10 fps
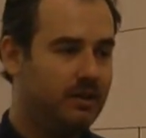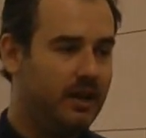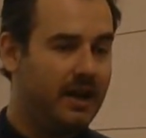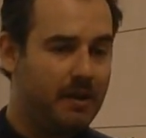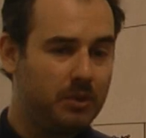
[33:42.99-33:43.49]

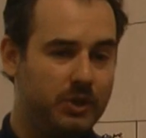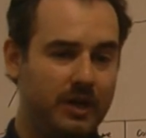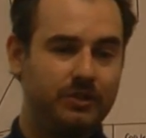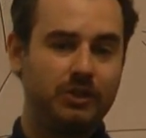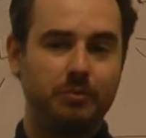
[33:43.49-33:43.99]
and I will
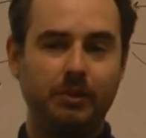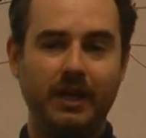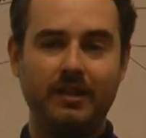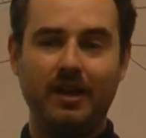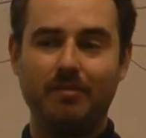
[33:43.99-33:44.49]
just
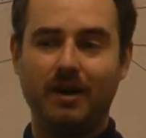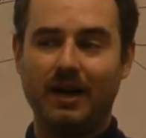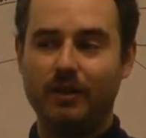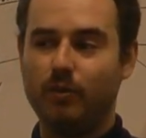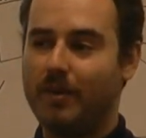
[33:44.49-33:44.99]
display them
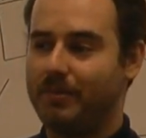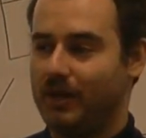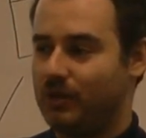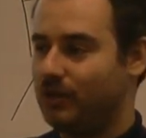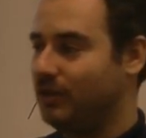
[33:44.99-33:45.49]
on the web
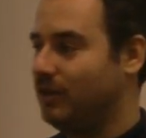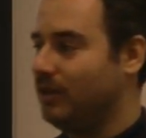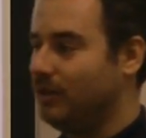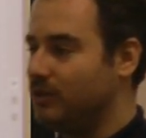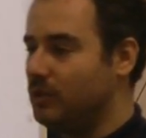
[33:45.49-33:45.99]
page.
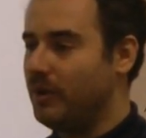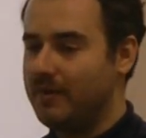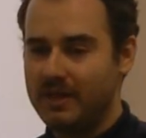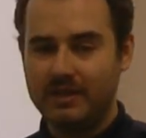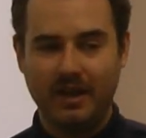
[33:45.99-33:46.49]
So
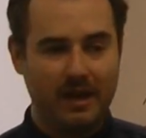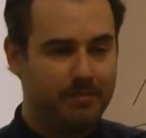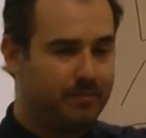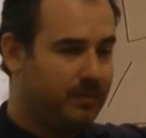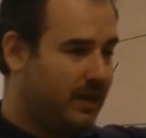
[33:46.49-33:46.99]
whatever they type,
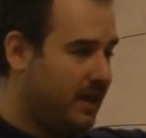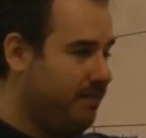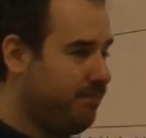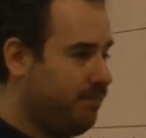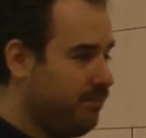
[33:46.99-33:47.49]
I